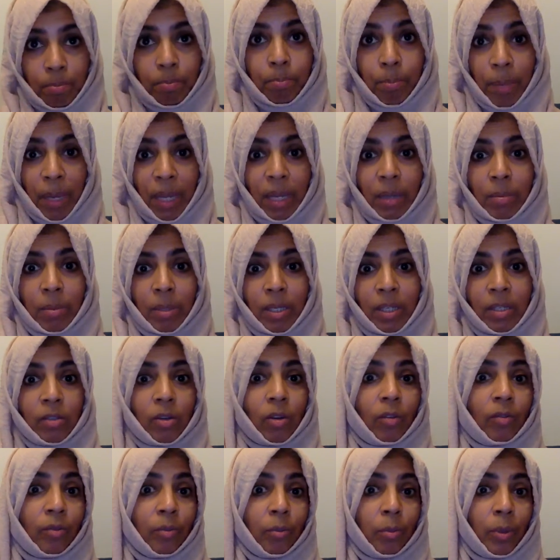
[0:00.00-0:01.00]
babies
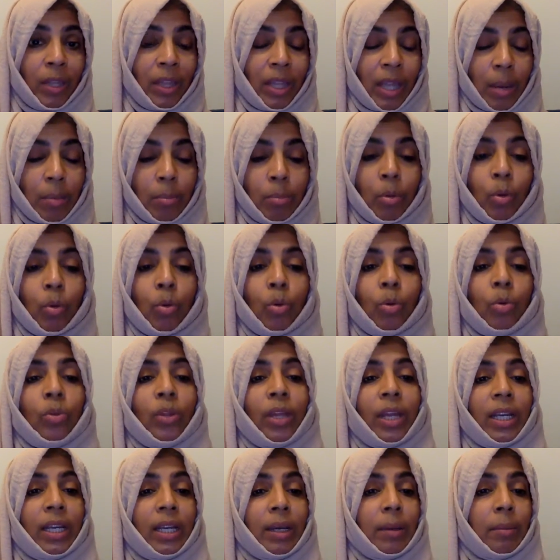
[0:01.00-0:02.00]
often when they're born,
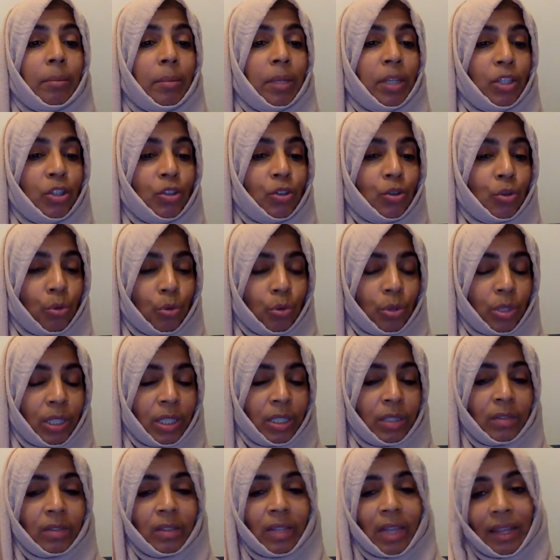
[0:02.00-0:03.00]
they can be
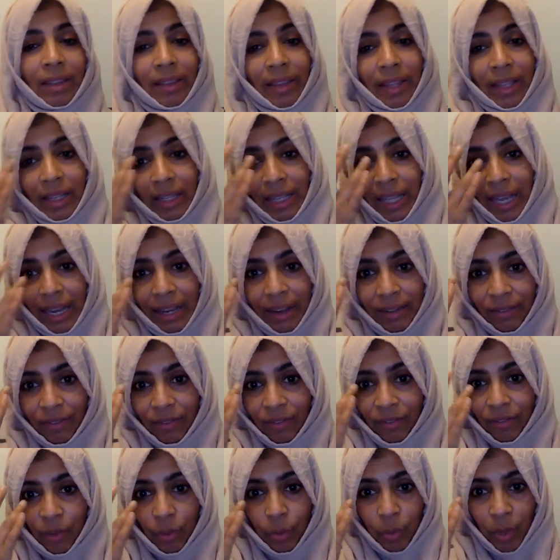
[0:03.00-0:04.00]
jaundiced and they'll have
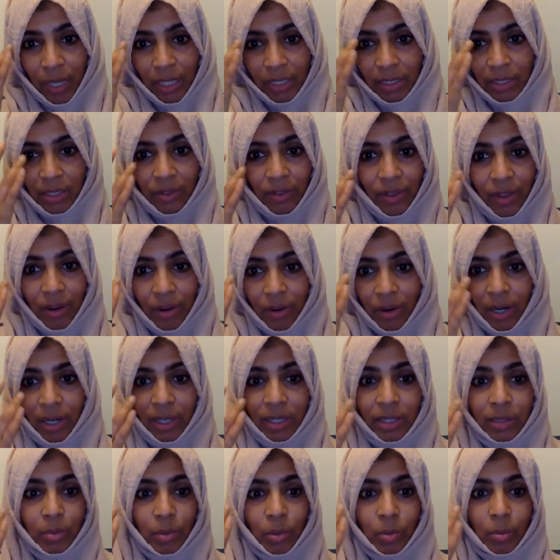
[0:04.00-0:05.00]
the whites of their
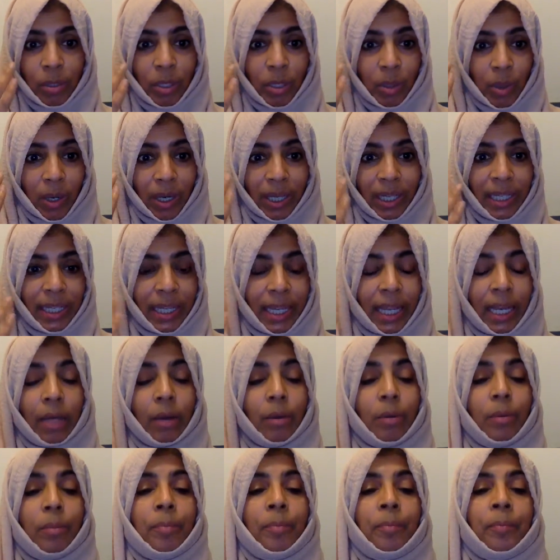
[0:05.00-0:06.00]
eyes will be quite
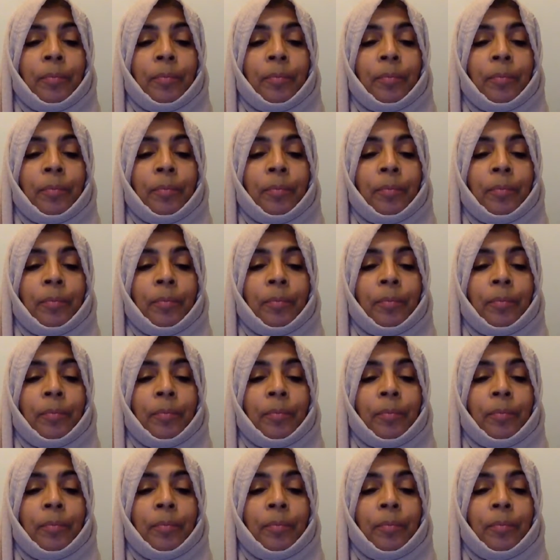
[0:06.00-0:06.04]
yellow.